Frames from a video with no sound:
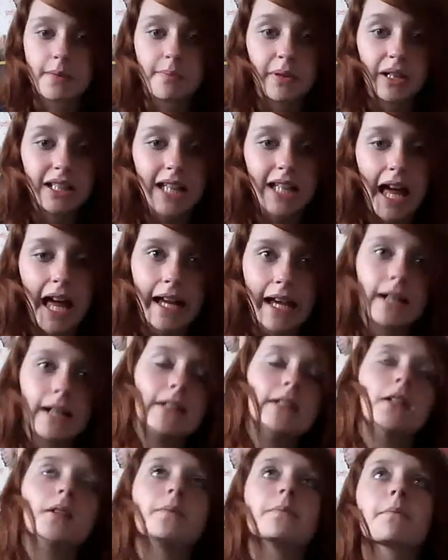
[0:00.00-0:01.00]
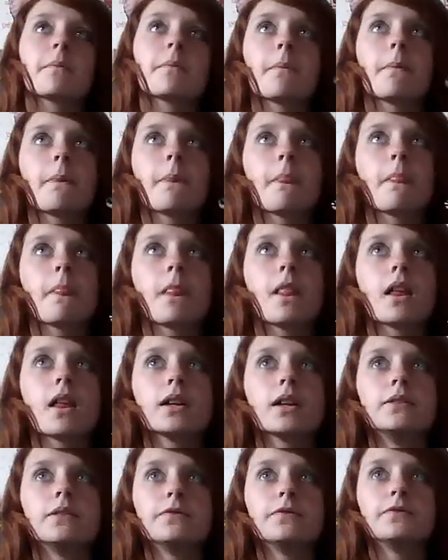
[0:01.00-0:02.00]
But like
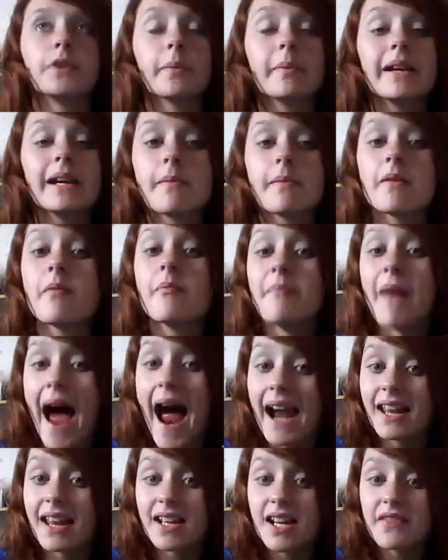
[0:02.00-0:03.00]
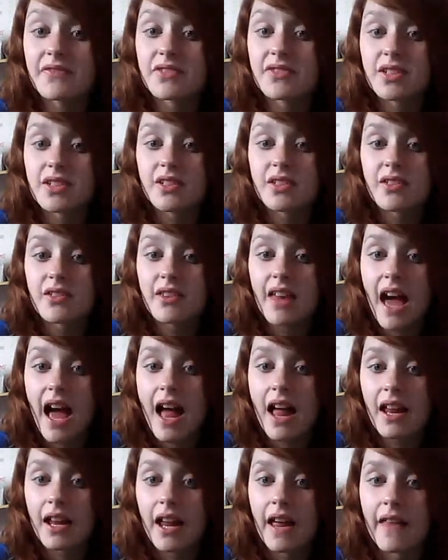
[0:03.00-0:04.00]
for me to be mad enough to do
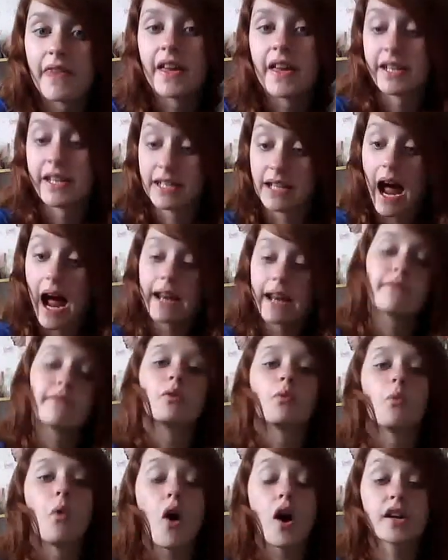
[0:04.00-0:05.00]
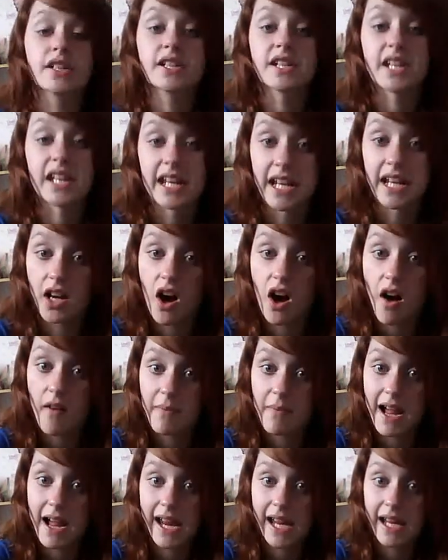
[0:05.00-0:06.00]
that and then not even wash the ink off
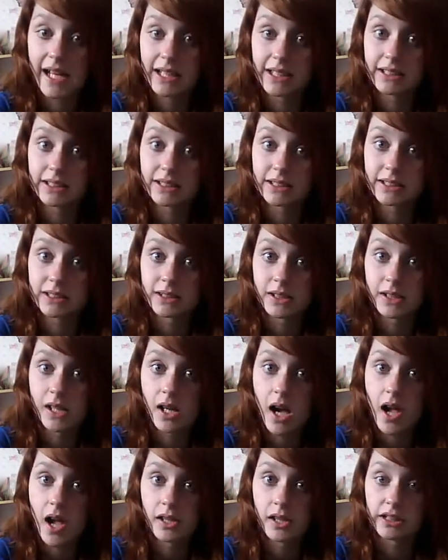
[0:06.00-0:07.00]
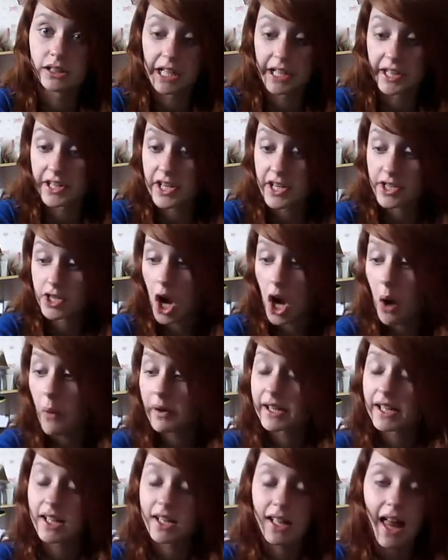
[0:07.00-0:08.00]
my hands and just go
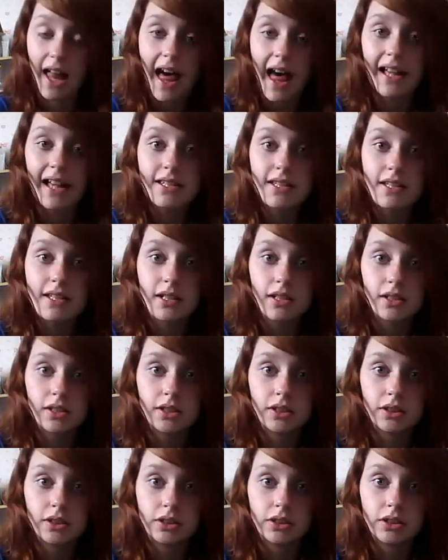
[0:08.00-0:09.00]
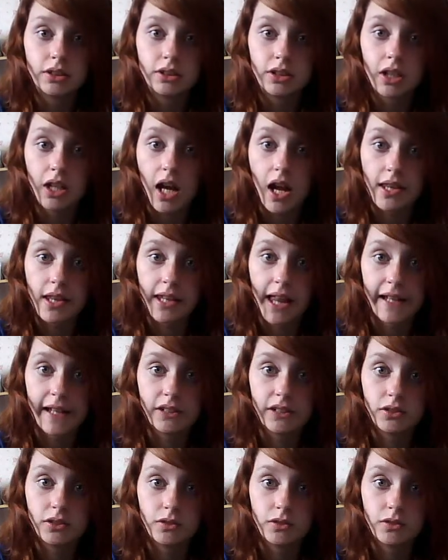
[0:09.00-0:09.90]
into class, like